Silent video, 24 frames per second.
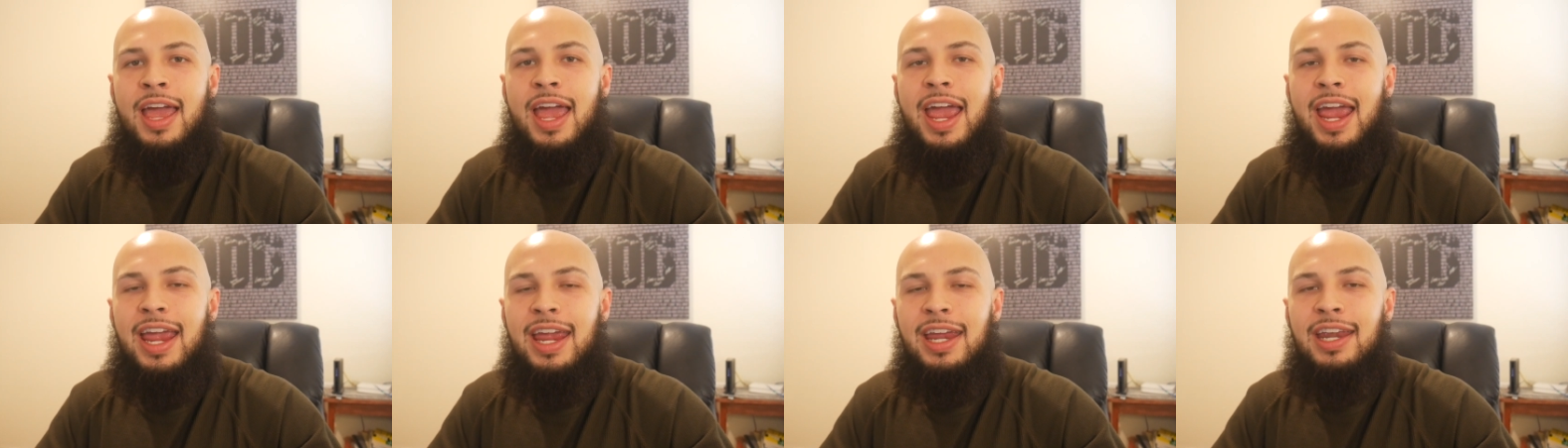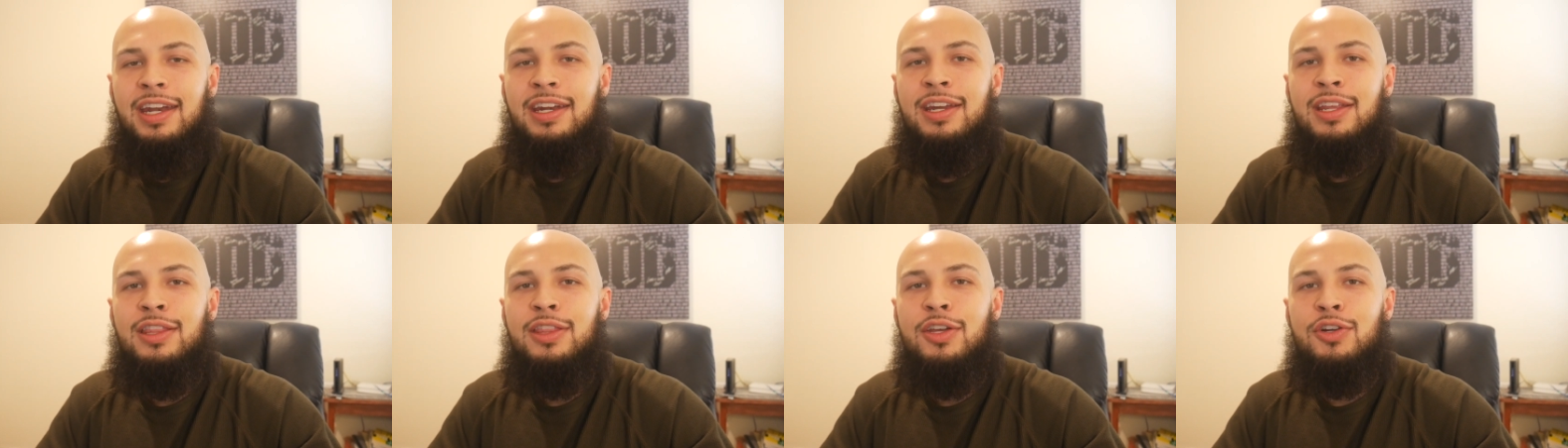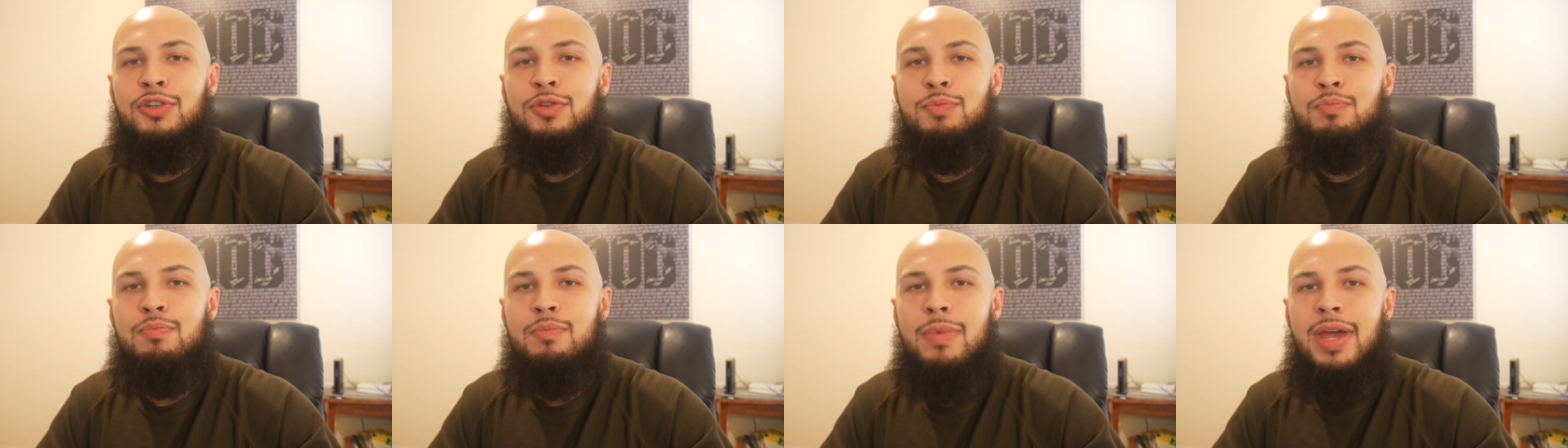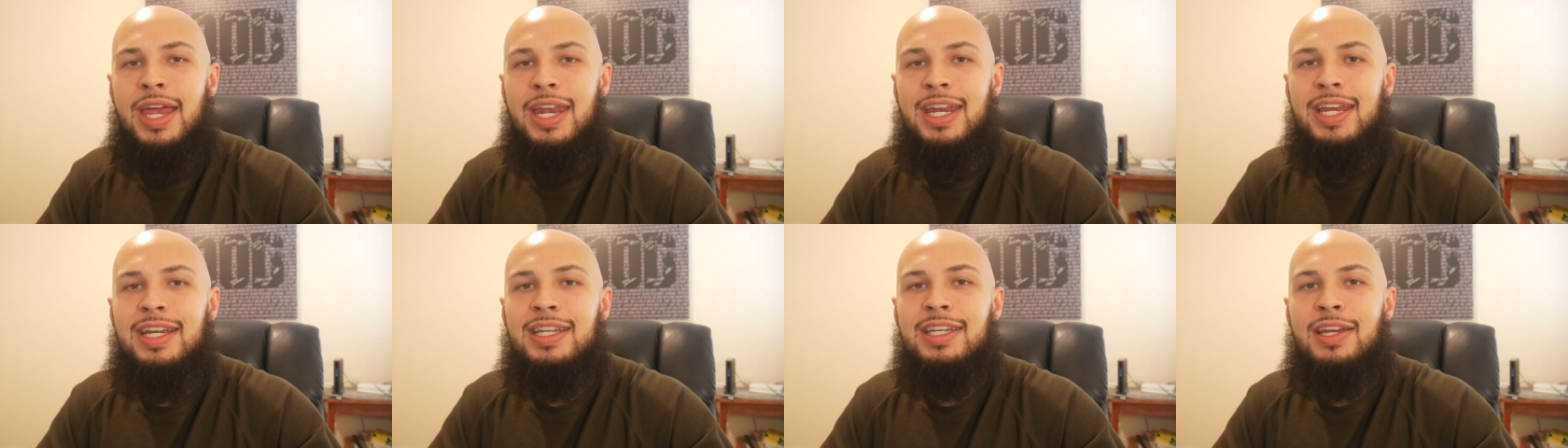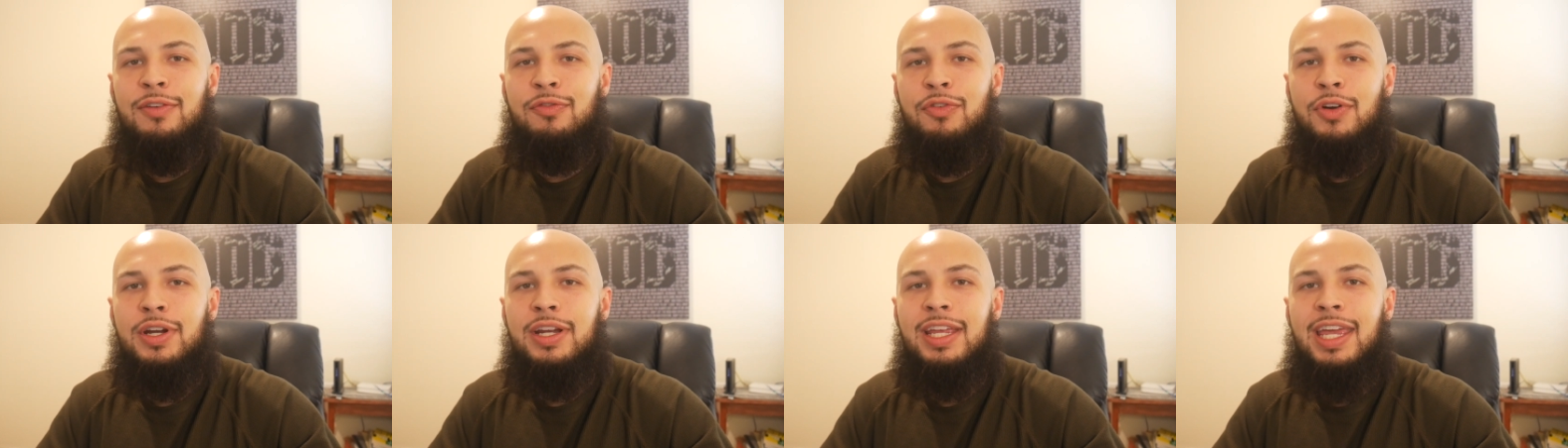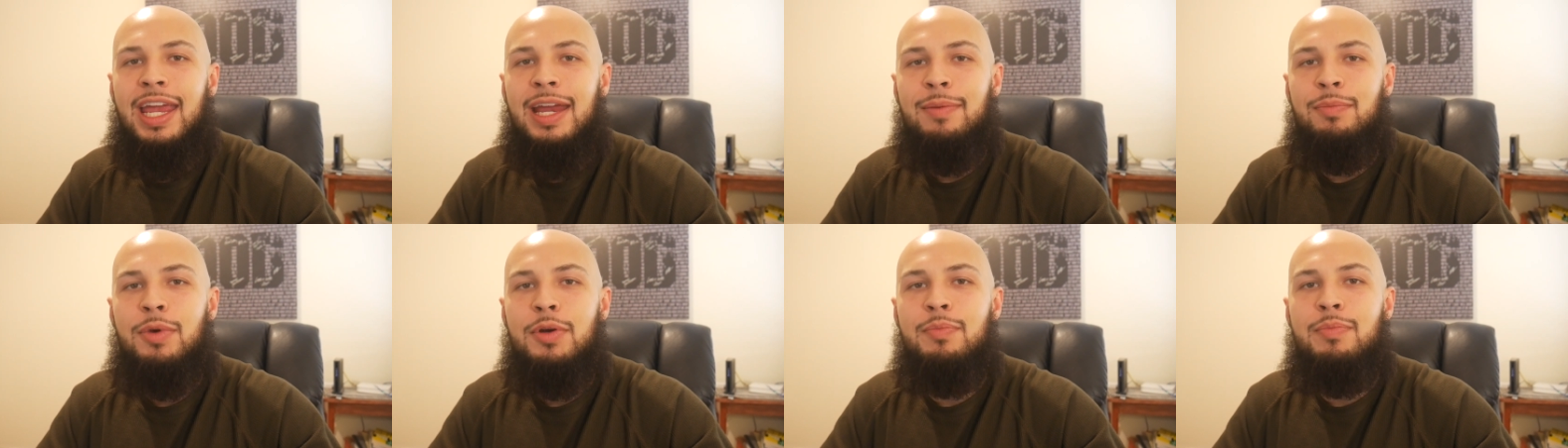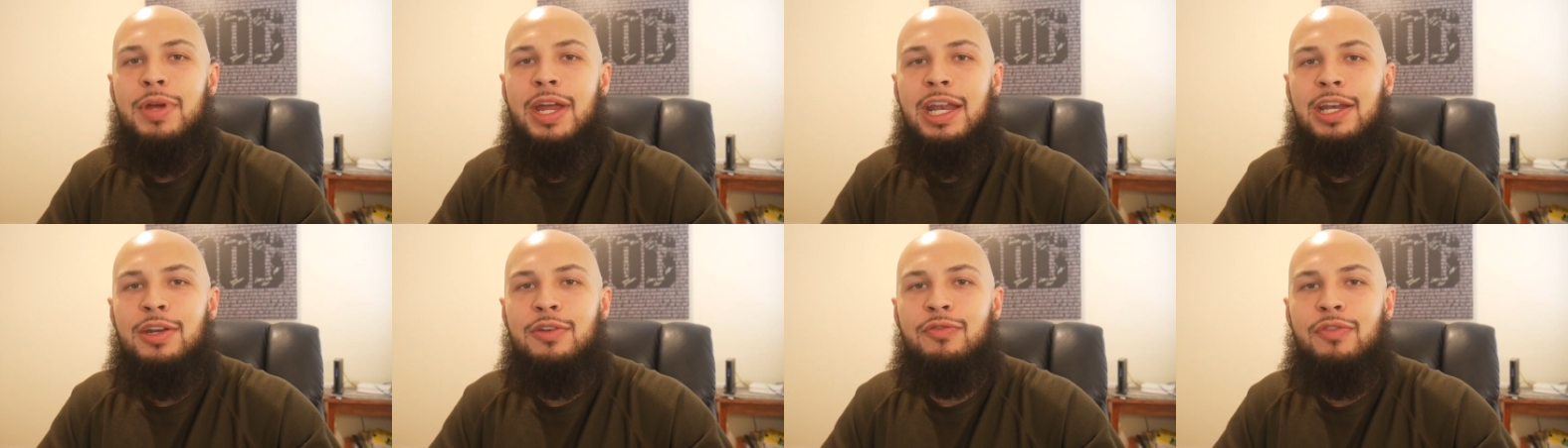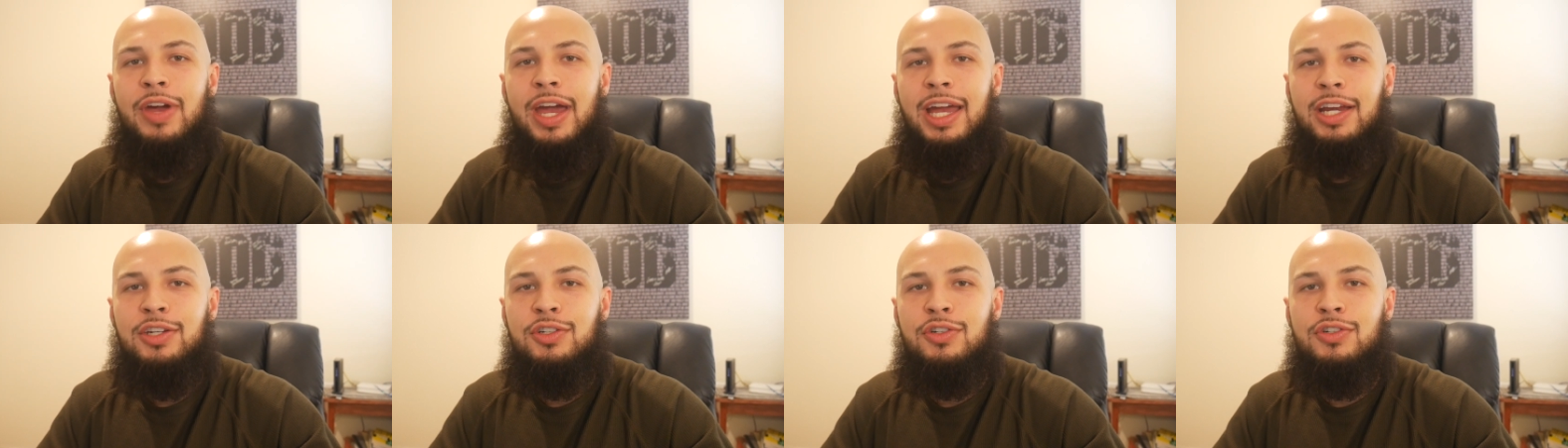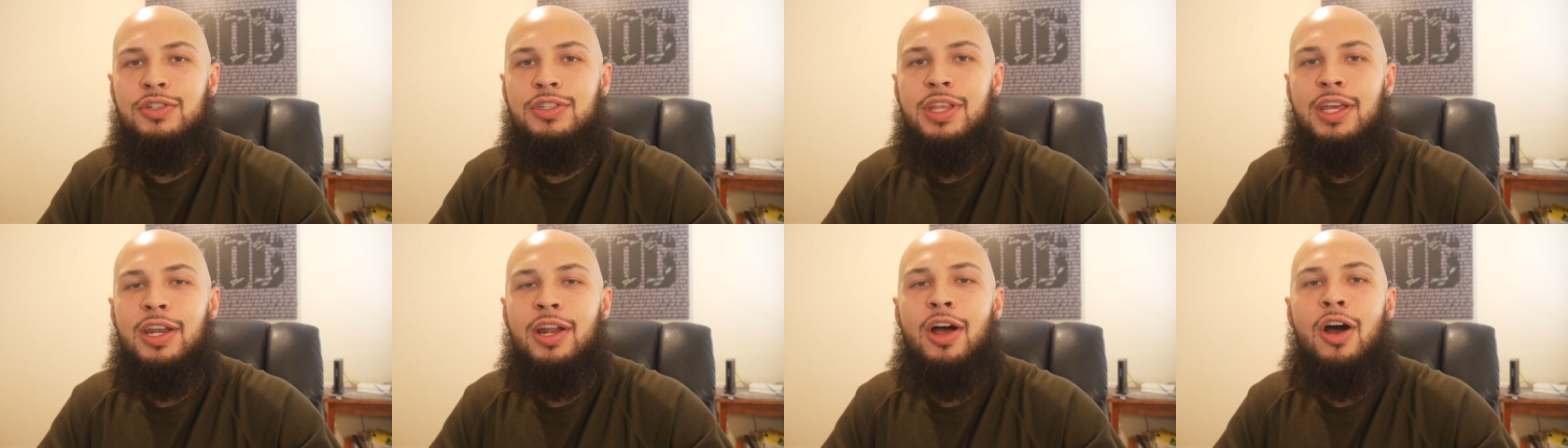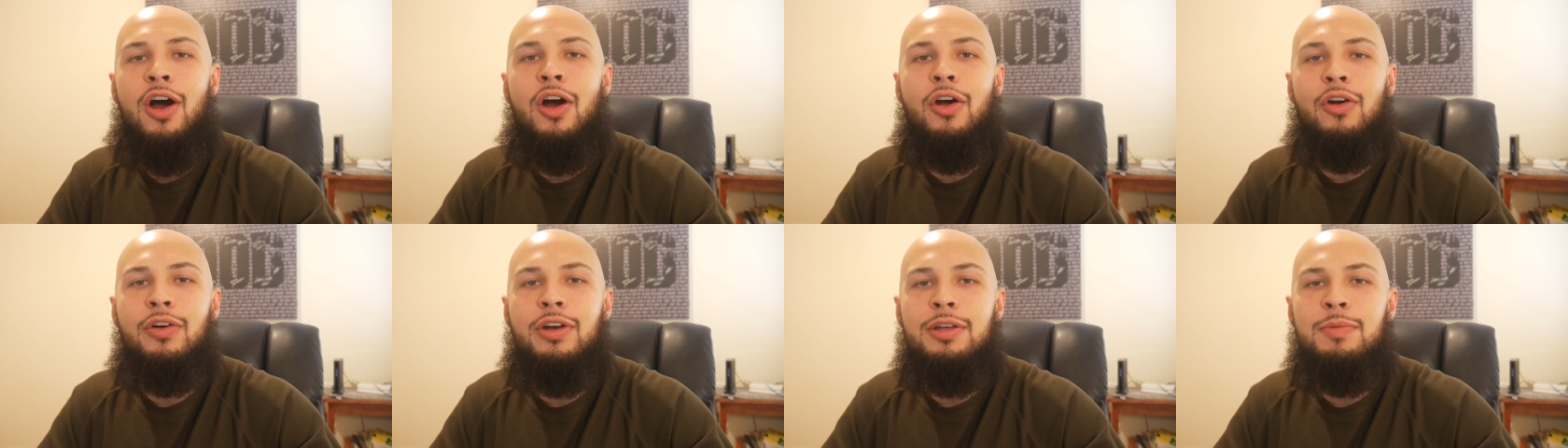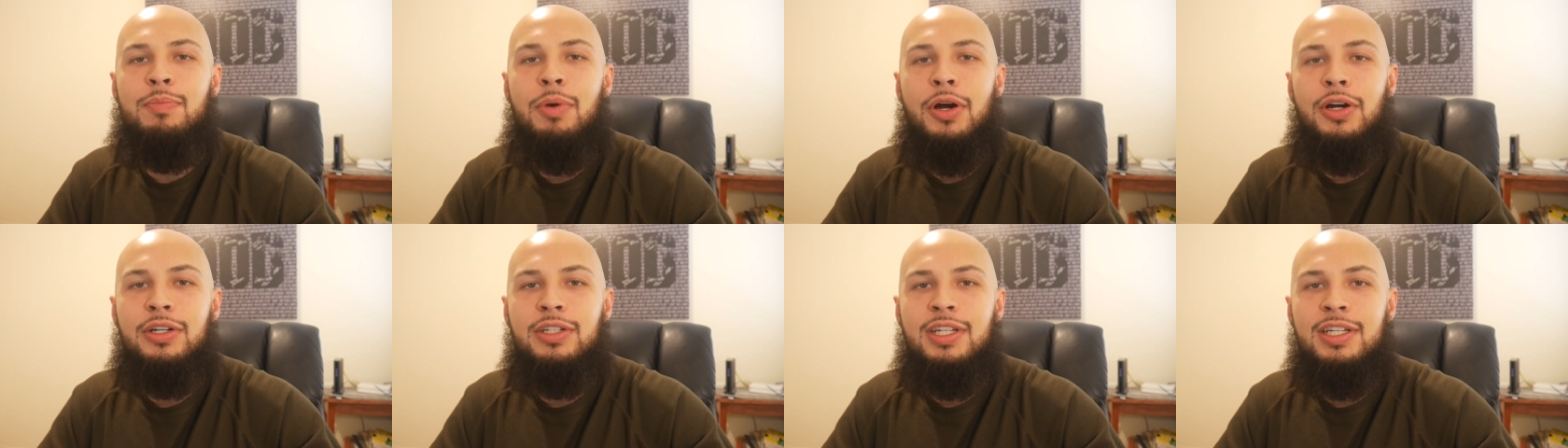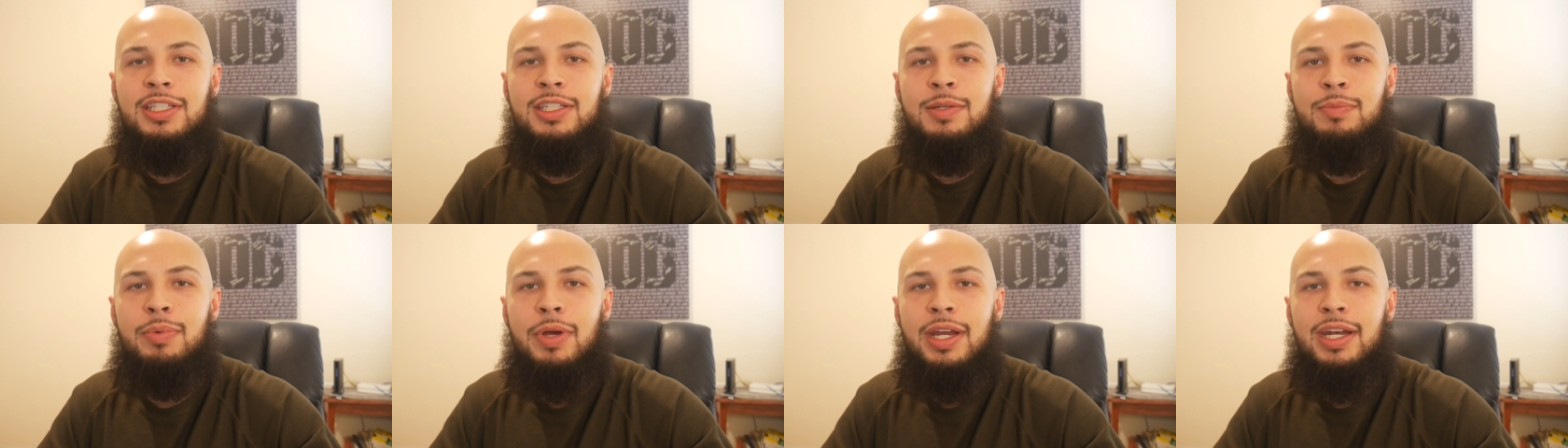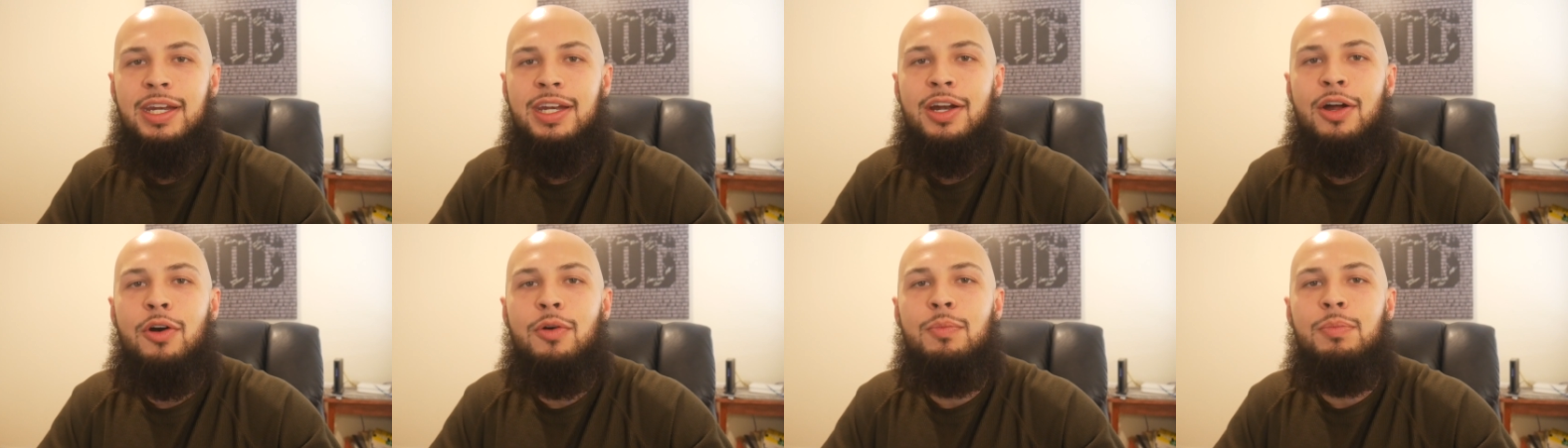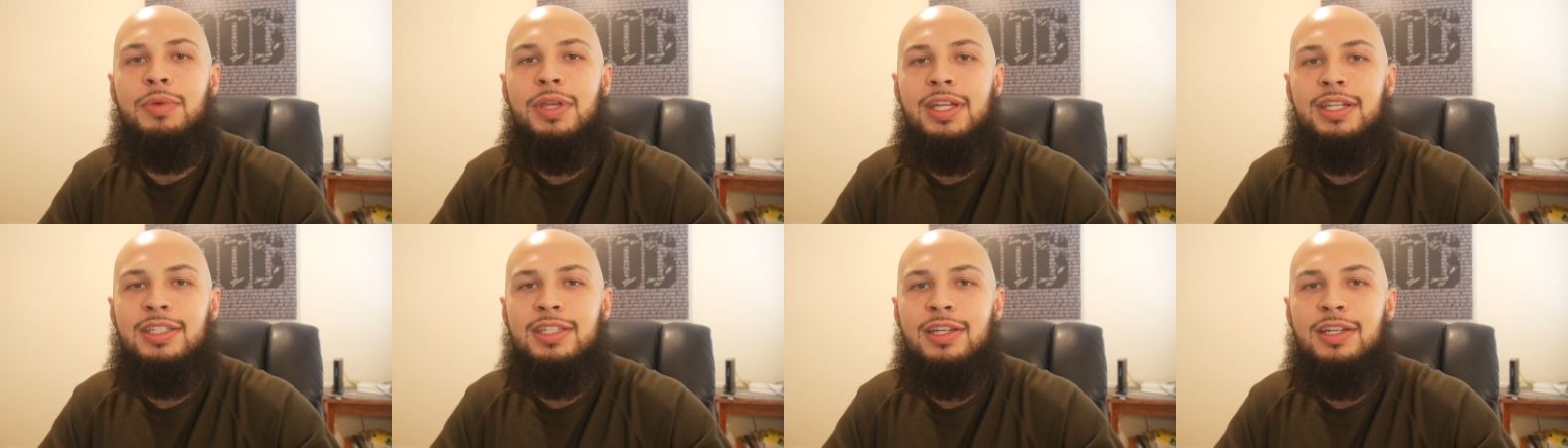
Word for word: And there's many different camera manufacturers that already participate in HomeKit